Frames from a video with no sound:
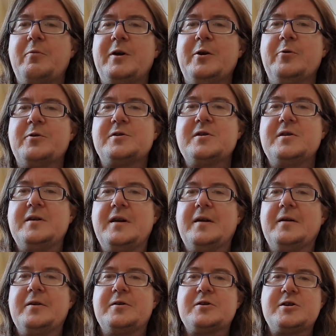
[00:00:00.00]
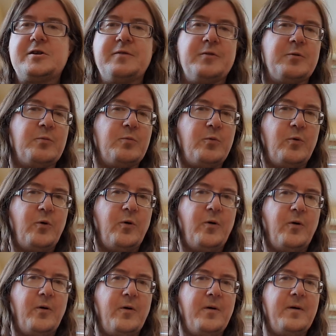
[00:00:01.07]
we looked at the English Civil
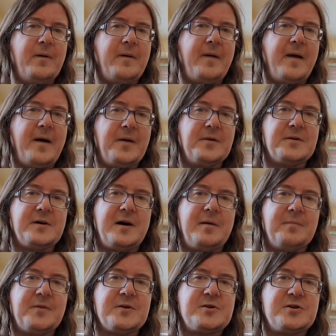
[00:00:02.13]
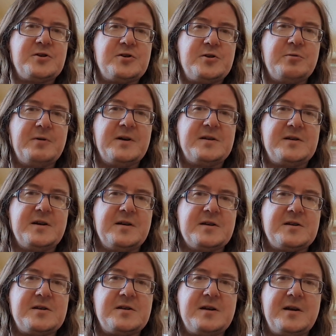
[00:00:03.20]
War and the Stuart
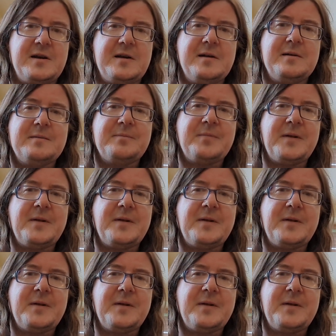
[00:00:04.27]
dynasty.